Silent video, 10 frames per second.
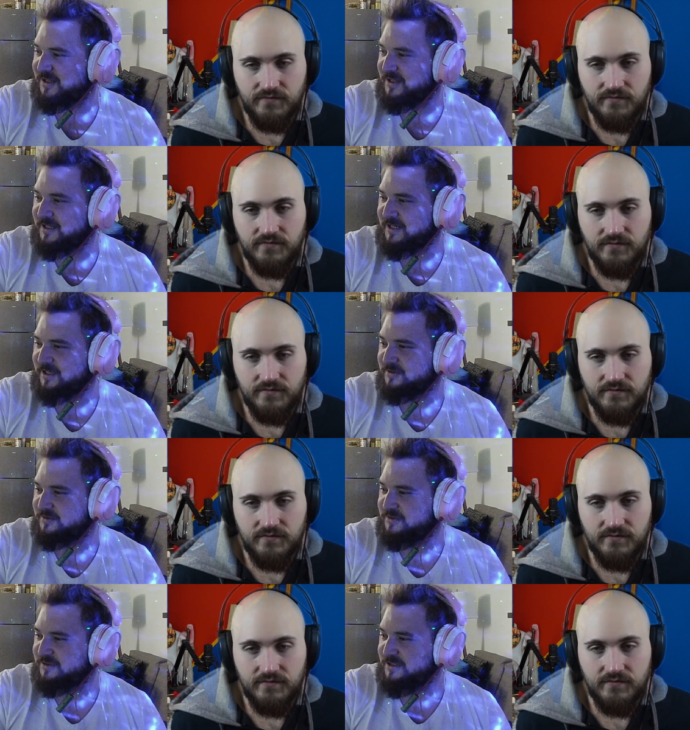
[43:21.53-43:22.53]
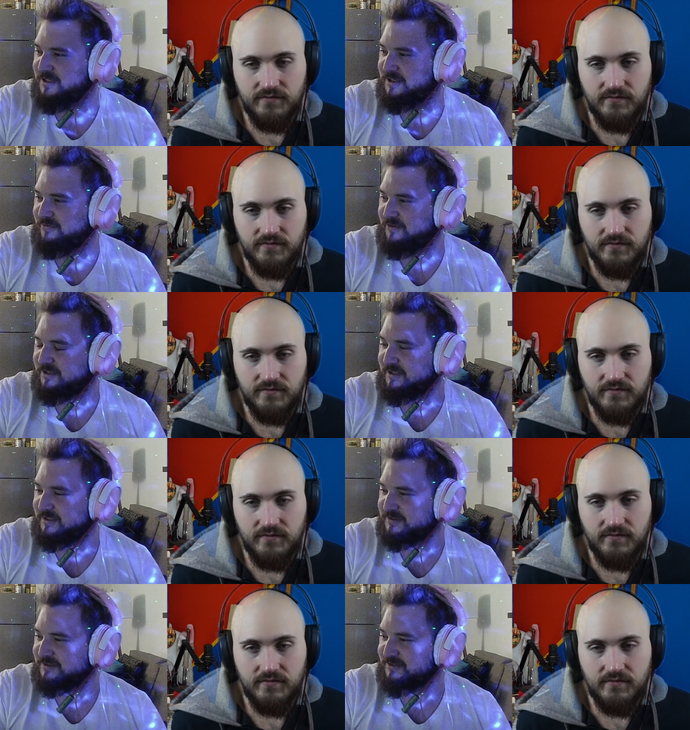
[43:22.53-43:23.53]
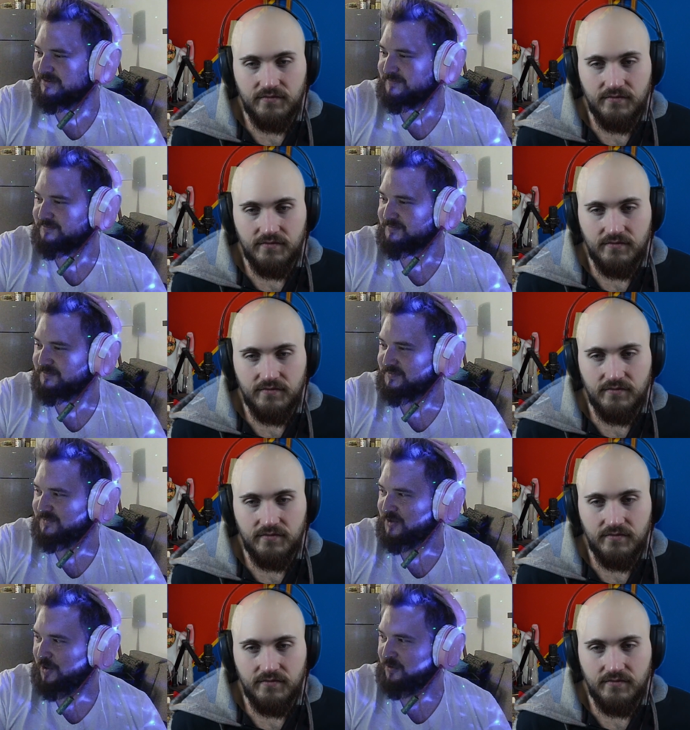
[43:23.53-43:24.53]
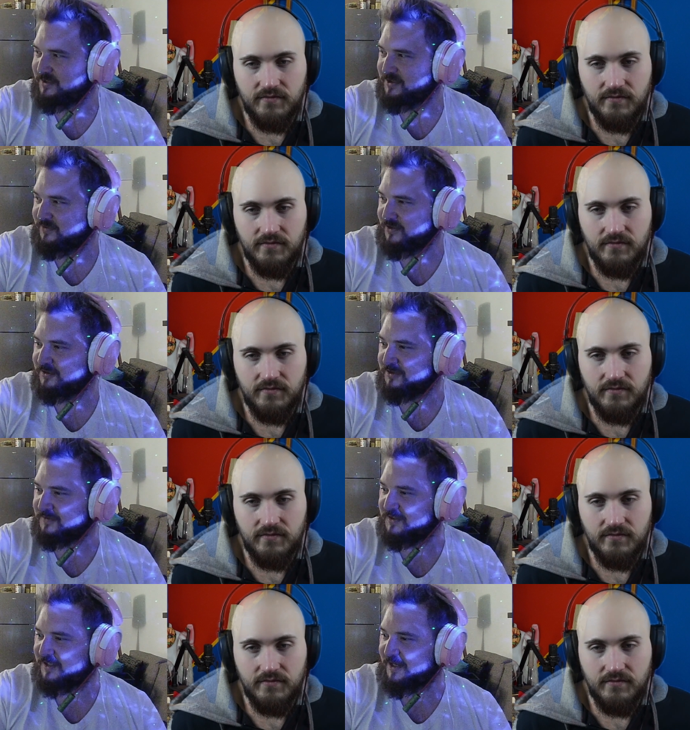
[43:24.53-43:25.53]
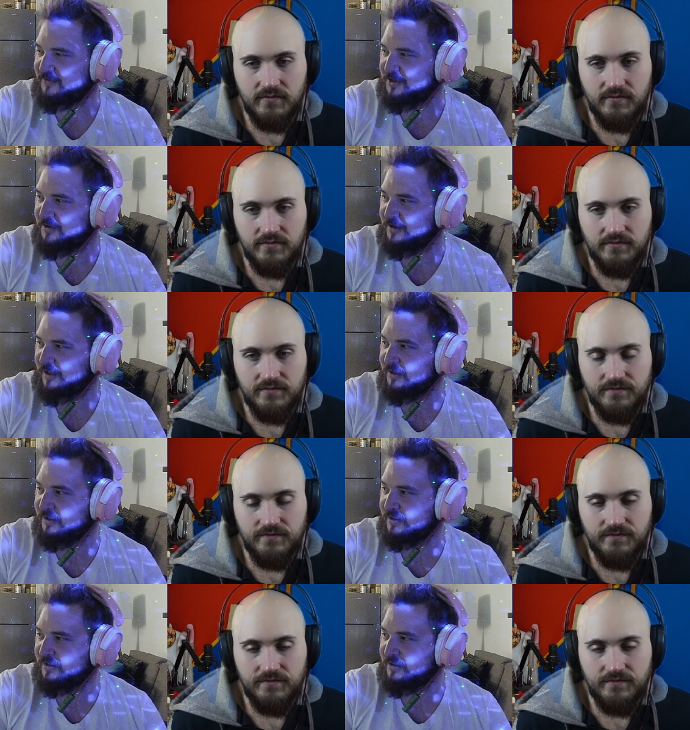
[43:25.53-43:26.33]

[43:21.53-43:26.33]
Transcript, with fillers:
Speaker 1: like a, a fucking homeless version of Steph Curry.